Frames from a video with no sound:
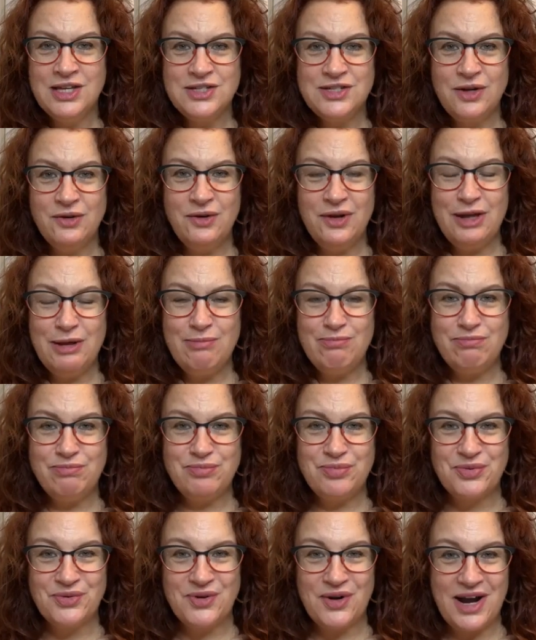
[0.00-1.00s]
So
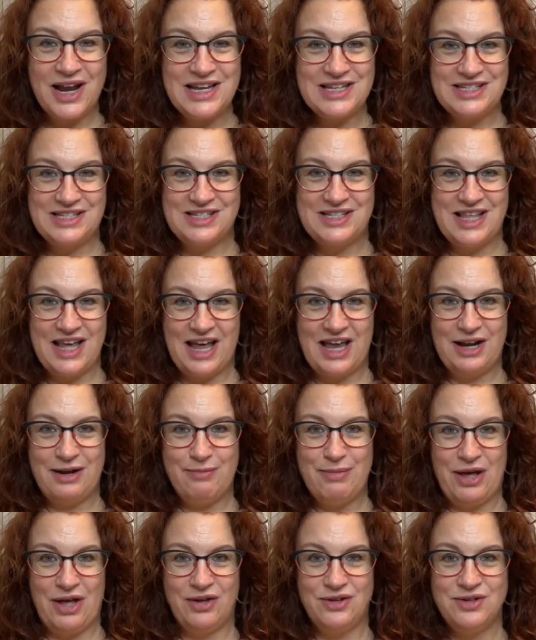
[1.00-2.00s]
embrace that
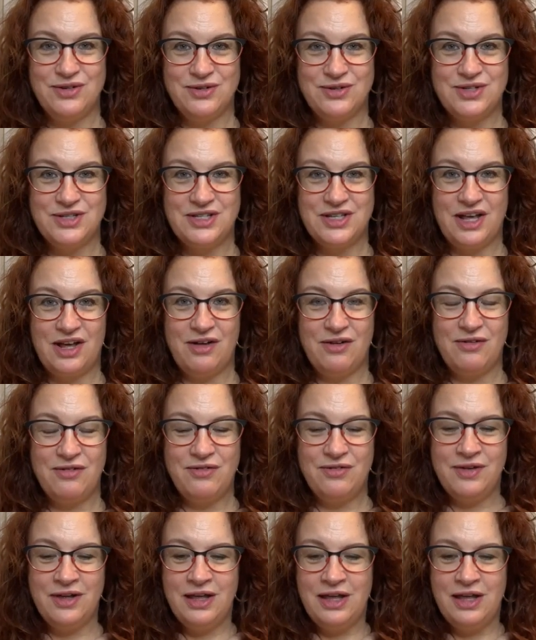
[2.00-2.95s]
about yourself.